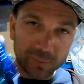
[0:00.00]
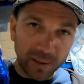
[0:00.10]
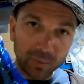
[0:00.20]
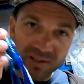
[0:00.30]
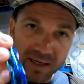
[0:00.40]

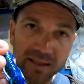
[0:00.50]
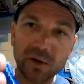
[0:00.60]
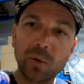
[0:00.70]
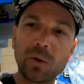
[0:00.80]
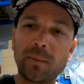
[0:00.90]
bait. What's kind of
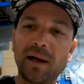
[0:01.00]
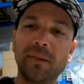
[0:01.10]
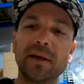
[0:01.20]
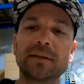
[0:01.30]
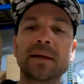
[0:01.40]
cool about
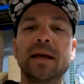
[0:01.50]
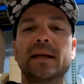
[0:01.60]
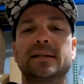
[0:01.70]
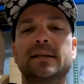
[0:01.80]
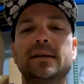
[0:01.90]
this
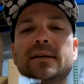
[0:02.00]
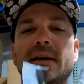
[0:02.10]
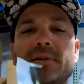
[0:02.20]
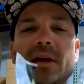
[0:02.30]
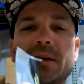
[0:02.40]
is it does
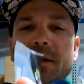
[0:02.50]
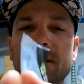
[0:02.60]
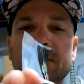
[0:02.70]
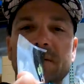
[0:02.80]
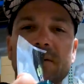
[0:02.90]
have that
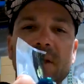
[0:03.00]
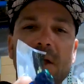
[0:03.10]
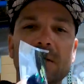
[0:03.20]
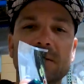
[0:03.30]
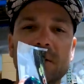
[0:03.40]
nice,
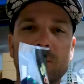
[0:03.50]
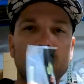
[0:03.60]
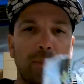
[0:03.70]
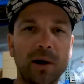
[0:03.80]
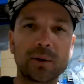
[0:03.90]
solid,
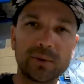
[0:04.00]
cylindrical body.